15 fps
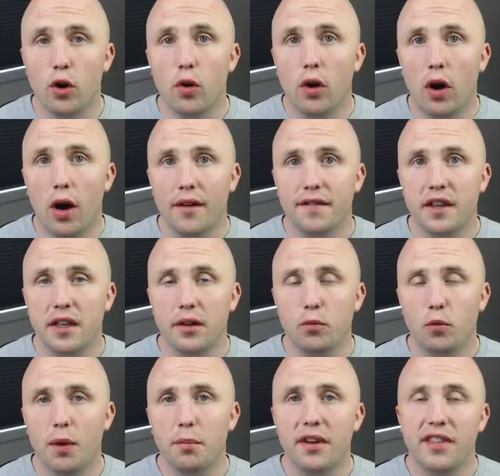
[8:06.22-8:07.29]
So
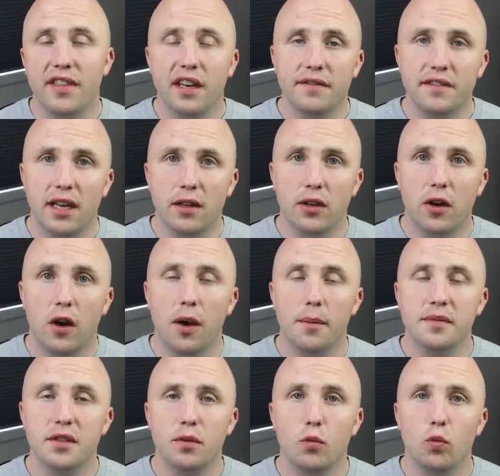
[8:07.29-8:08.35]
often when we think of
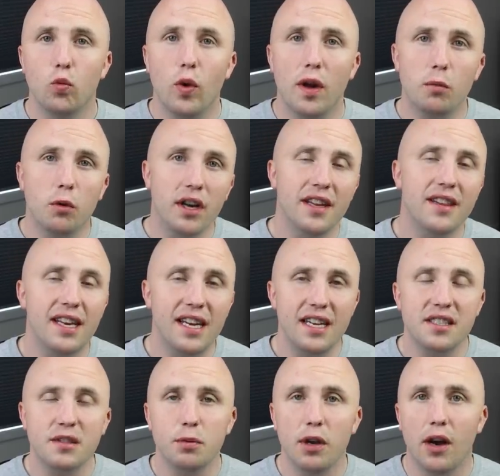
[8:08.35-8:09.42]
telecoms, when we're in the
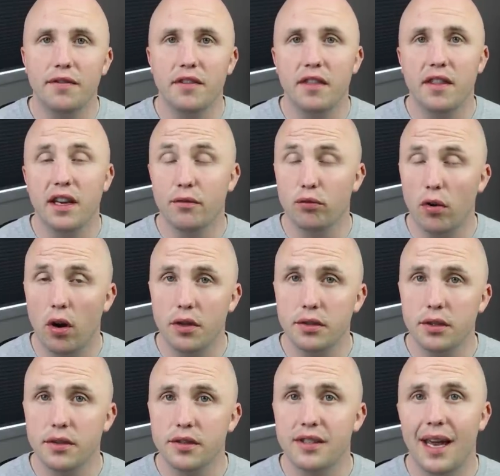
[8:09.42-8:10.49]
East, we often think of
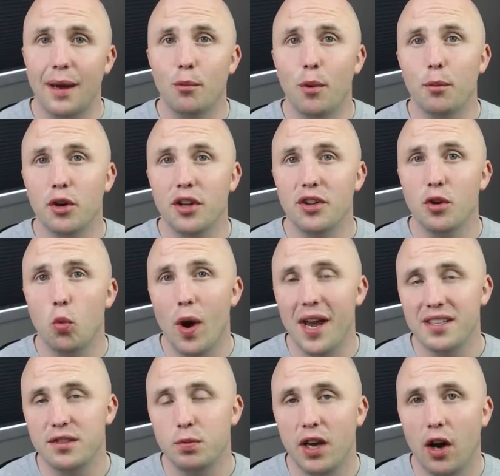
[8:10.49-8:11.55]
Rogers. And when we're in the
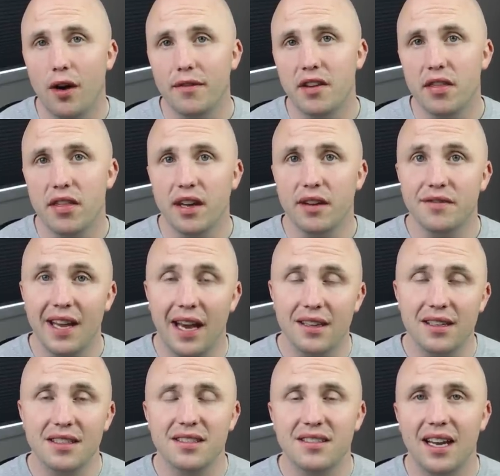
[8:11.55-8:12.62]
West, we often think of
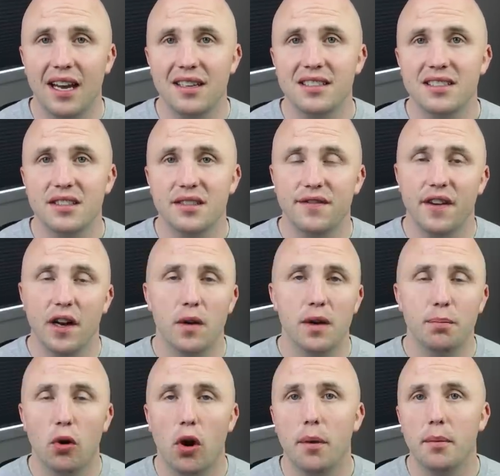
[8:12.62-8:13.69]
Telus. Telus is very
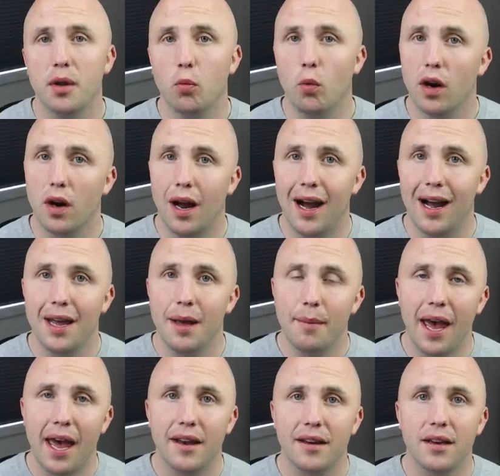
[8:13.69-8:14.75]
prominent where I am
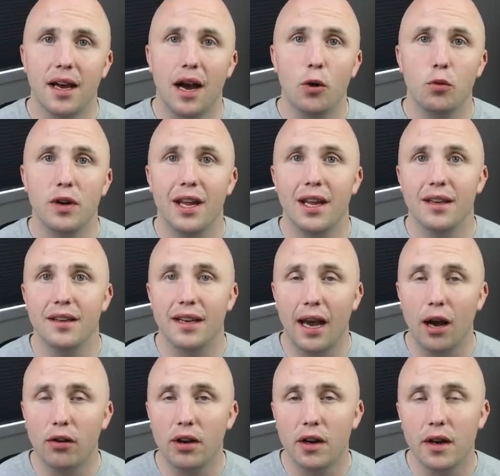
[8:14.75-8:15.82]
at, out in
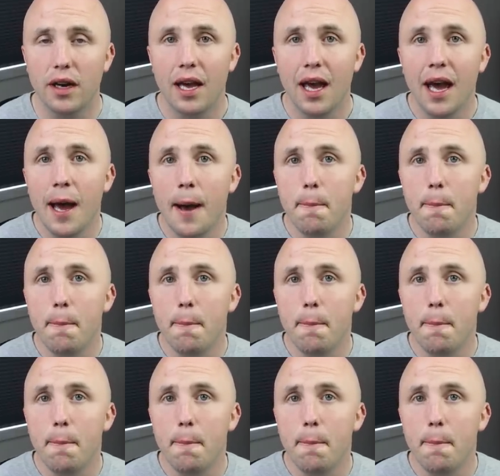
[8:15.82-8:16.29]
Calgary,